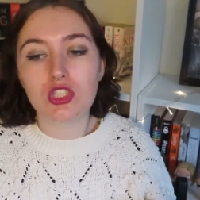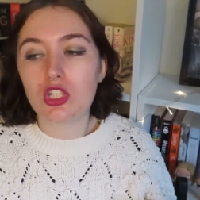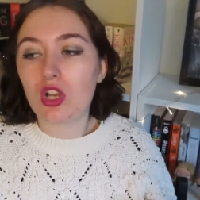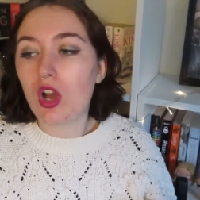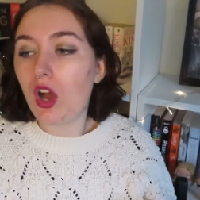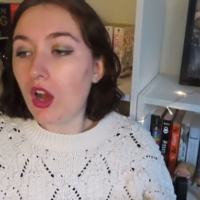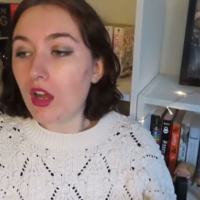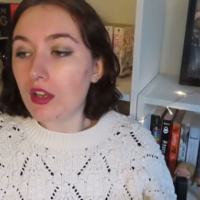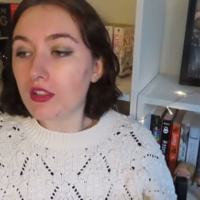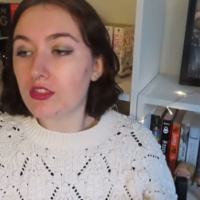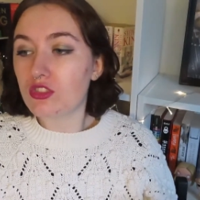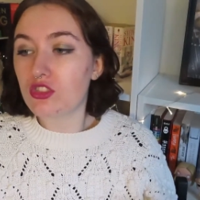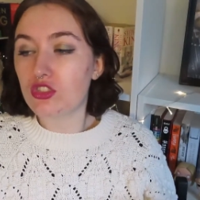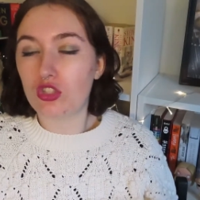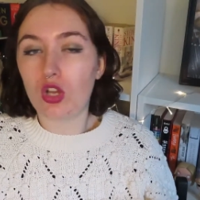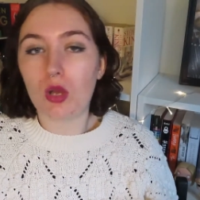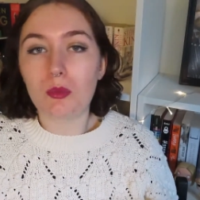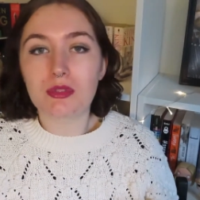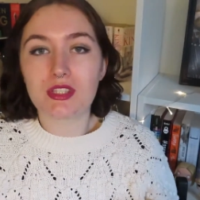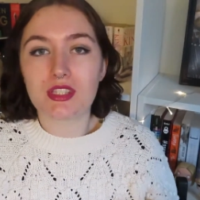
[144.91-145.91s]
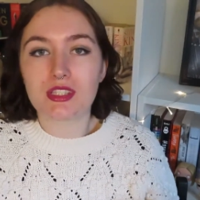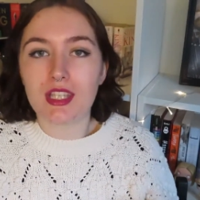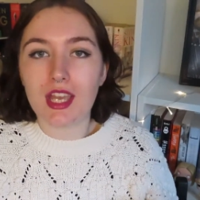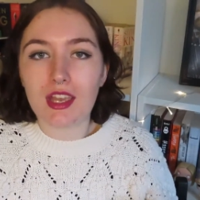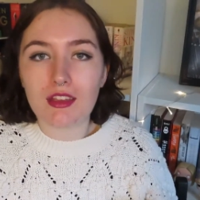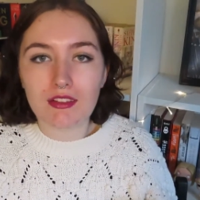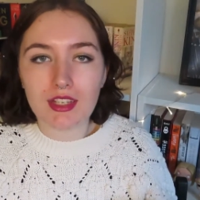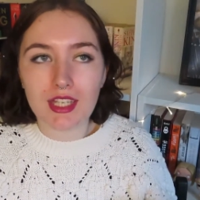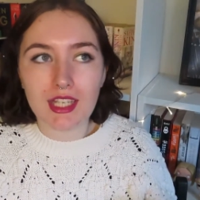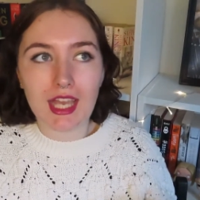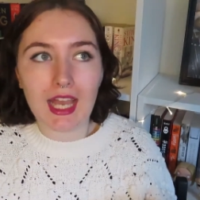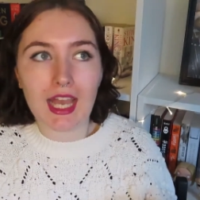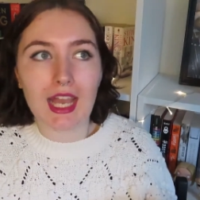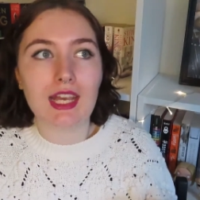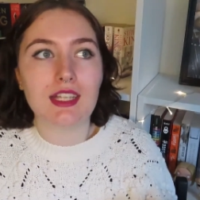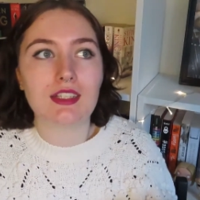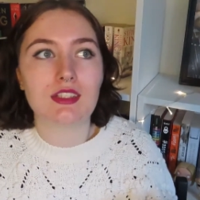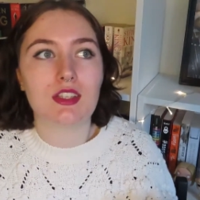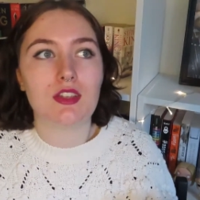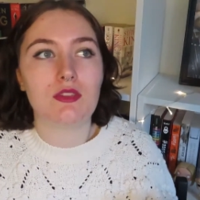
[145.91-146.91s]
can't stop staring
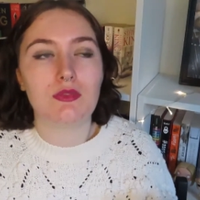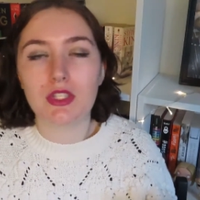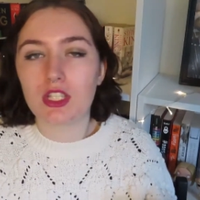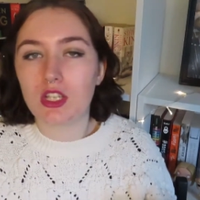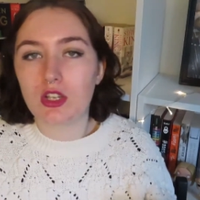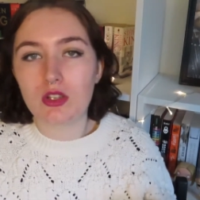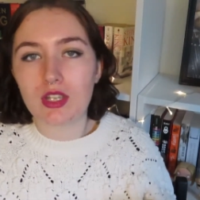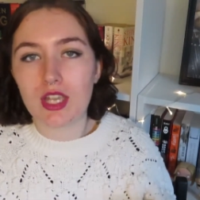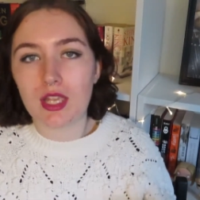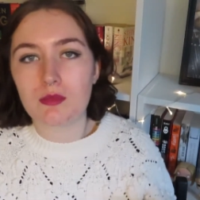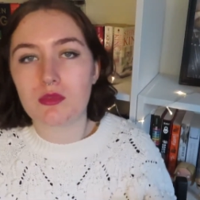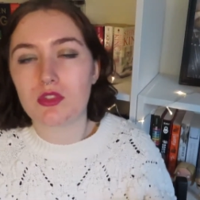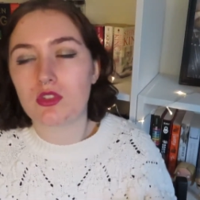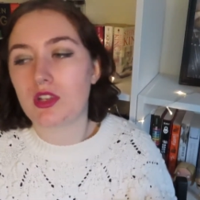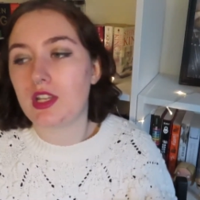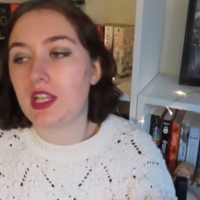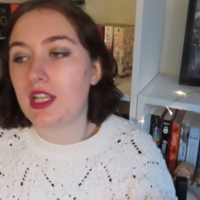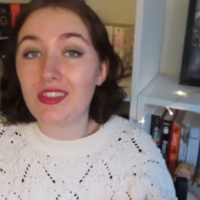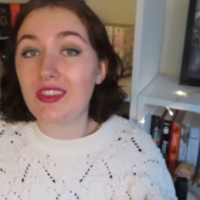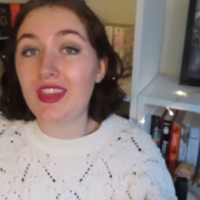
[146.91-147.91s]
at a video game screen.